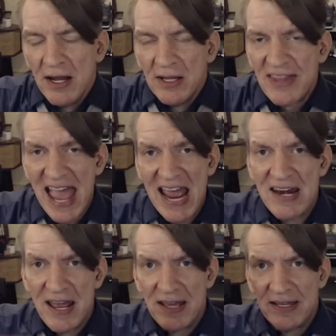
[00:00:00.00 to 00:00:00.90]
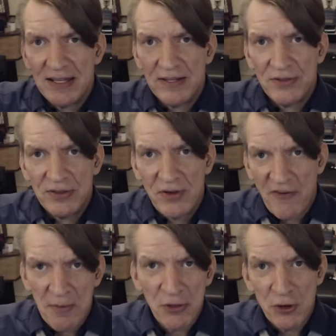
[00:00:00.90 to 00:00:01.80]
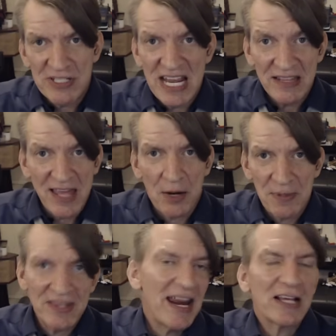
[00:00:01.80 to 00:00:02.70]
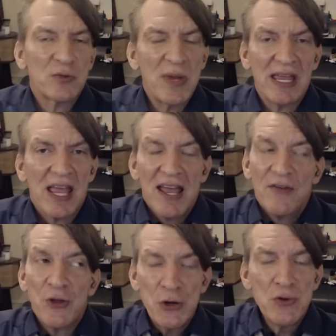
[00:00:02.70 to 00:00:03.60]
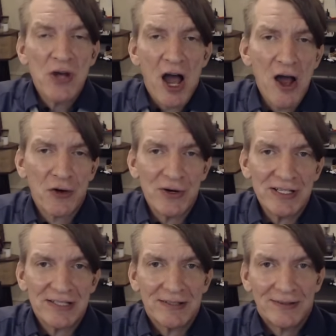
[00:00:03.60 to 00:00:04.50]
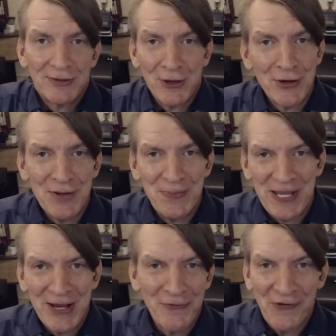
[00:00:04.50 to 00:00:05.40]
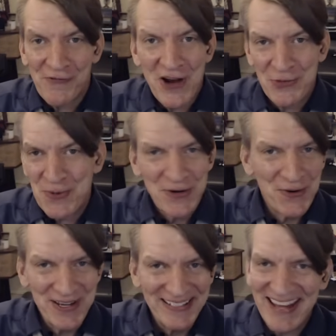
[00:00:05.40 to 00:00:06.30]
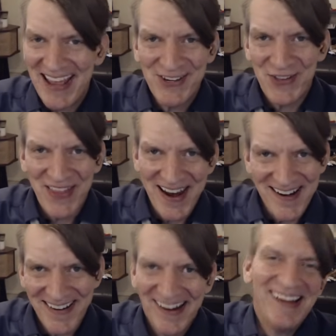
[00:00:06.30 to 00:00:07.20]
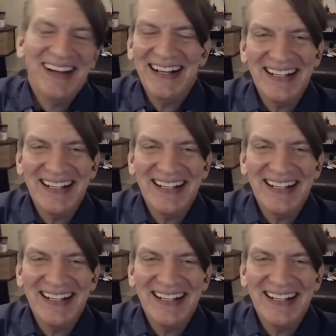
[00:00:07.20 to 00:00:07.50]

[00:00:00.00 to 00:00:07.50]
Then November 13th, that'll be the next week. The new Congress, they're going to be here for freshman orientation there. Right.